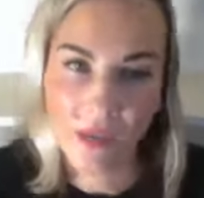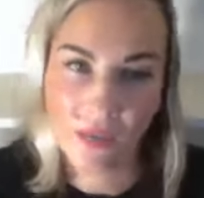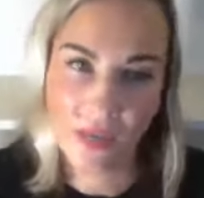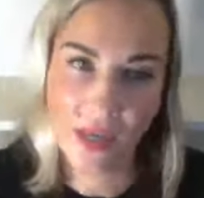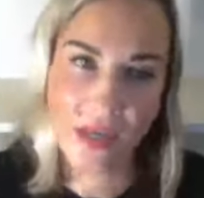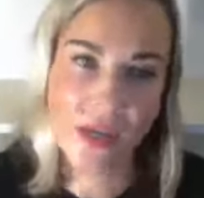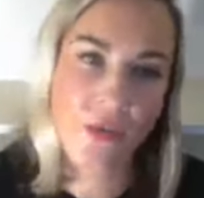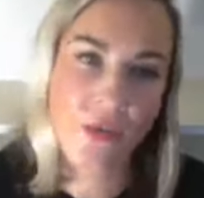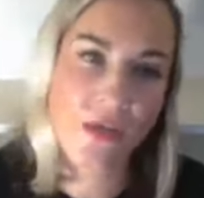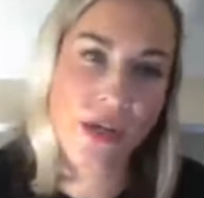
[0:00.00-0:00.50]

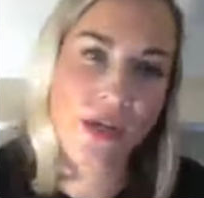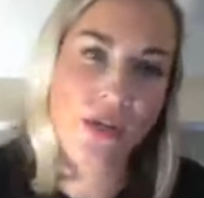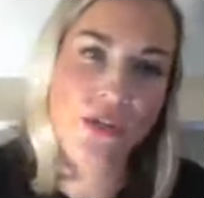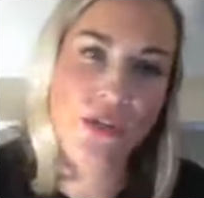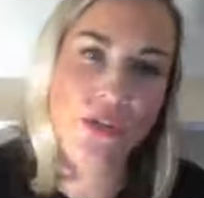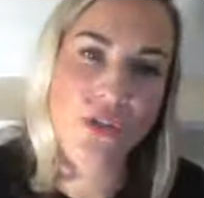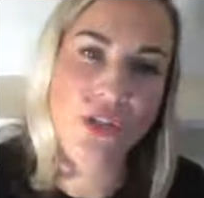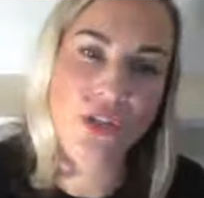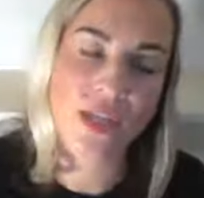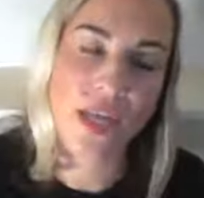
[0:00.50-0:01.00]
They don't
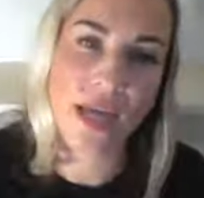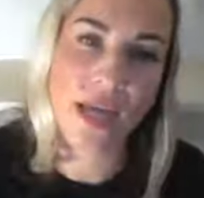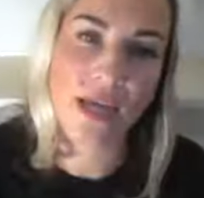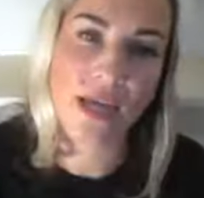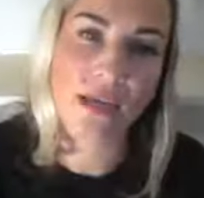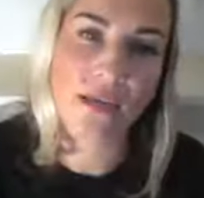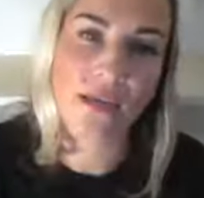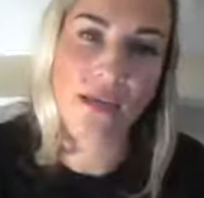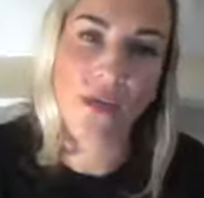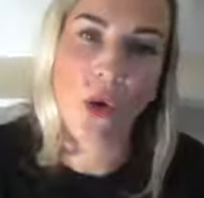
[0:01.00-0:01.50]

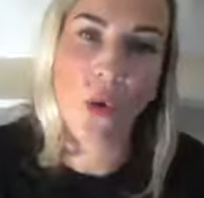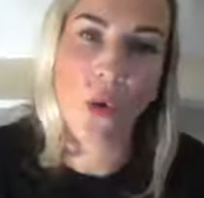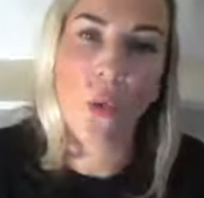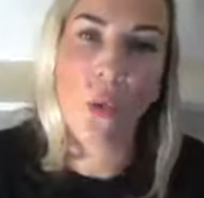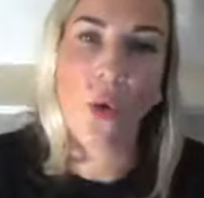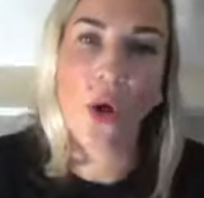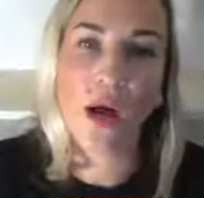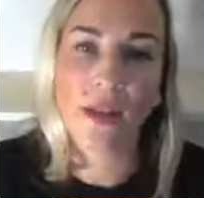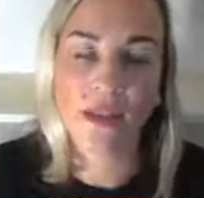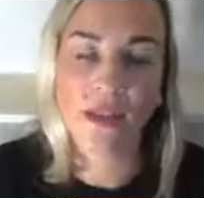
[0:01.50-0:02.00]
understand
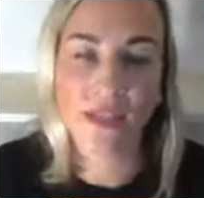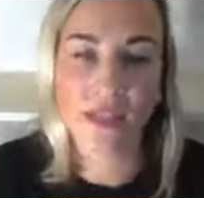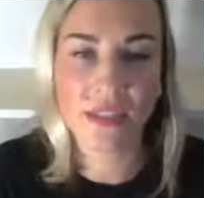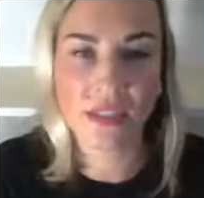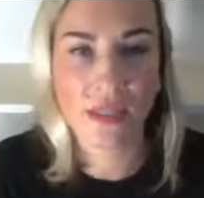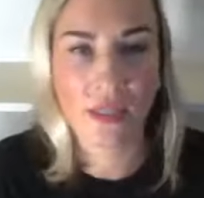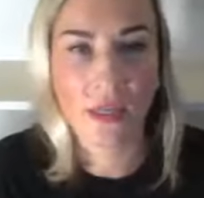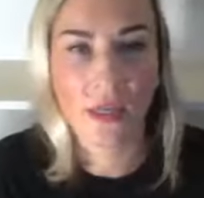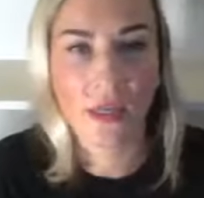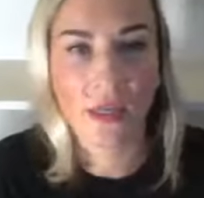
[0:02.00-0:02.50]
what
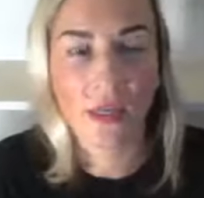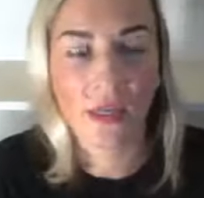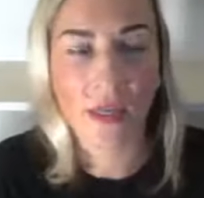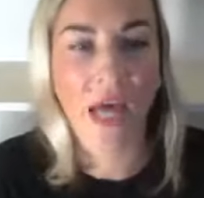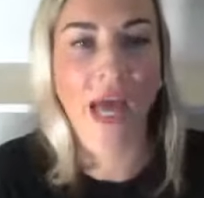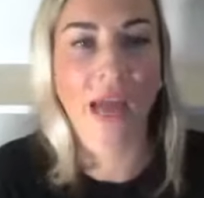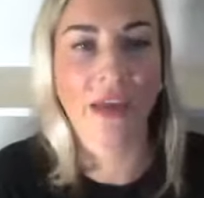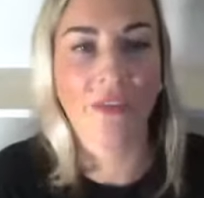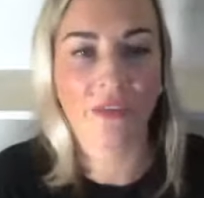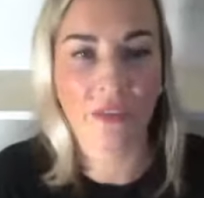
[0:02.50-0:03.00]
this
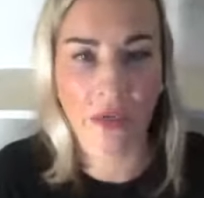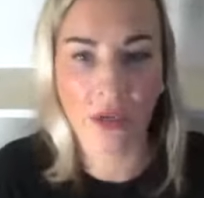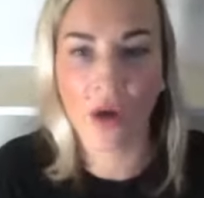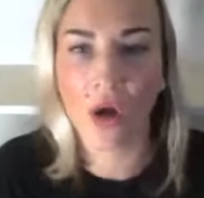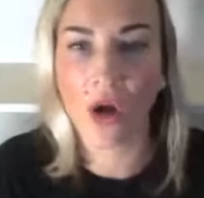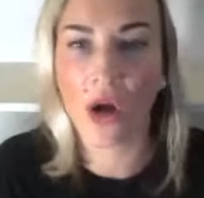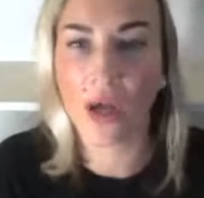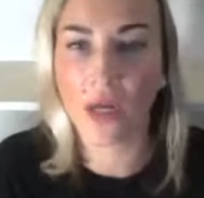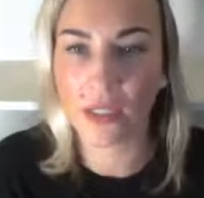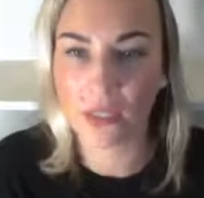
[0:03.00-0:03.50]
life in
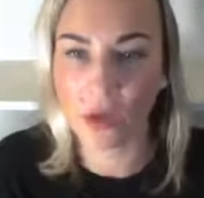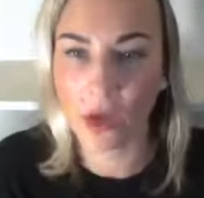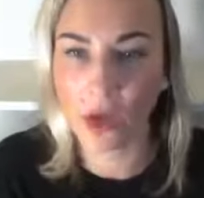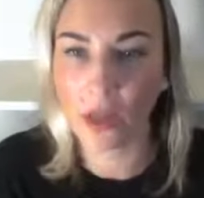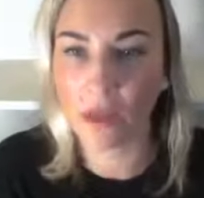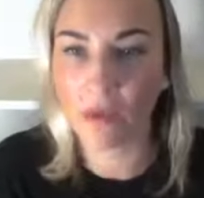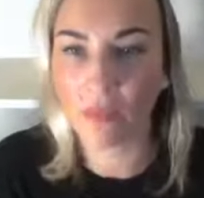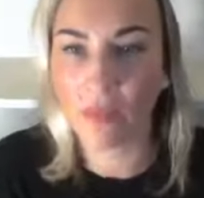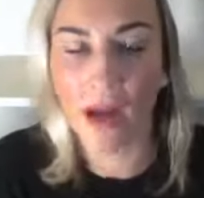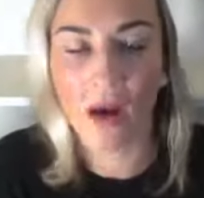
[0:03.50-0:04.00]
God is
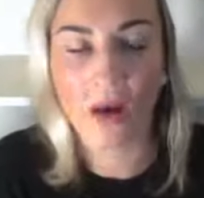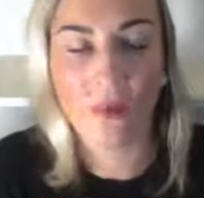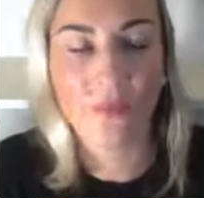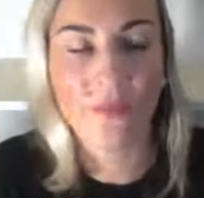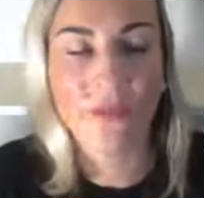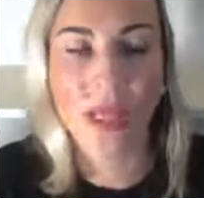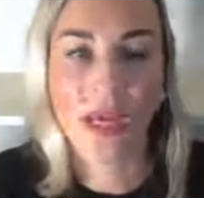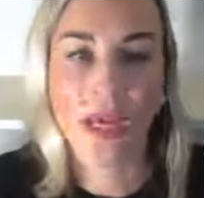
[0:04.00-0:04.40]
all about.